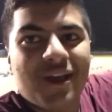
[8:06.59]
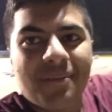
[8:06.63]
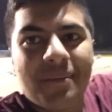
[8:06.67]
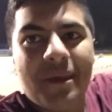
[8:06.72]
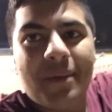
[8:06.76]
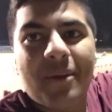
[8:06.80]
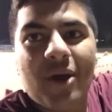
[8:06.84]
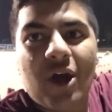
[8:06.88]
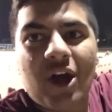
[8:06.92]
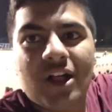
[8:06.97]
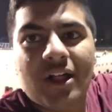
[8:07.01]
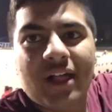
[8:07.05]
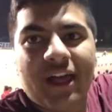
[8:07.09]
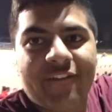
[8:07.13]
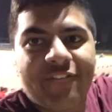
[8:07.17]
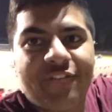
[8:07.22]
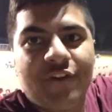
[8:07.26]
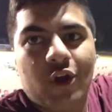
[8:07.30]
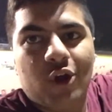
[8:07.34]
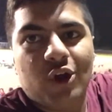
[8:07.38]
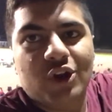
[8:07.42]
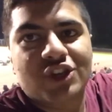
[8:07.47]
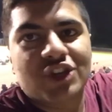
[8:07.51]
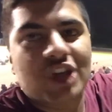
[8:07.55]
maybe I'll like
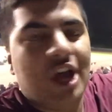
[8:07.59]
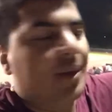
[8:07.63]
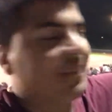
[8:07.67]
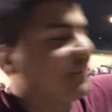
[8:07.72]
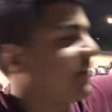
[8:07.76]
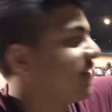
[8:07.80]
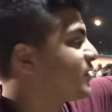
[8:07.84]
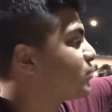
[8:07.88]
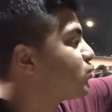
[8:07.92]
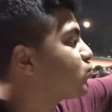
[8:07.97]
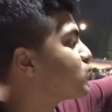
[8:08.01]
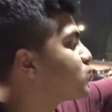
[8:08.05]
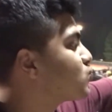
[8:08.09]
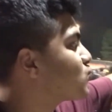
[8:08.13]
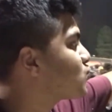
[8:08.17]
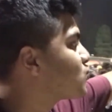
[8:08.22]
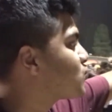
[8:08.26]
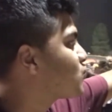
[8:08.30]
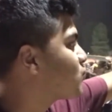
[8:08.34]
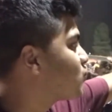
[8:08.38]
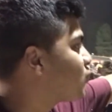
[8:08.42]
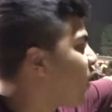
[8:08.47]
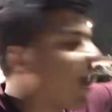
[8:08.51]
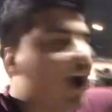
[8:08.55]
Photoshop like,
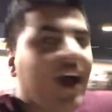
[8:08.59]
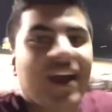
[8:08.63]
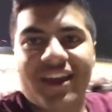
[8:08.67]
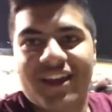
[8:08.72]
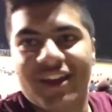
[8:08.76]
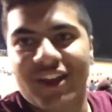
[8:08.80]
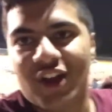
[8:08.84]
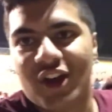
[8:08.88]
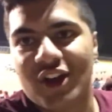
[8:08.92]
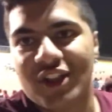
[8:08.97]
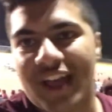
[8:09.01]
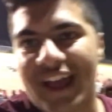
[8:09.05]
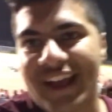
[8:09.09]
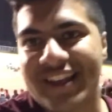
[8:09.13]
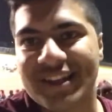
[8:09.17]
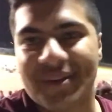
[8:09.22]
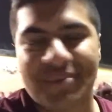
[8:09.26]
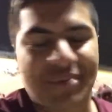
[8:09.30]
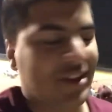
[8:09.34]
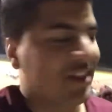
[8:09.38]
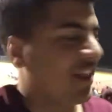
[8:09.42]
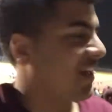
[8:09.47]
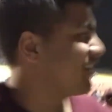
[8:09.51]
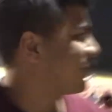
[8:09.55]
you know, like
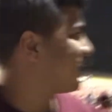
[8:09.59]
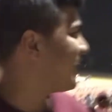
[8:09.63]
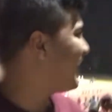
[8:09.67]
something like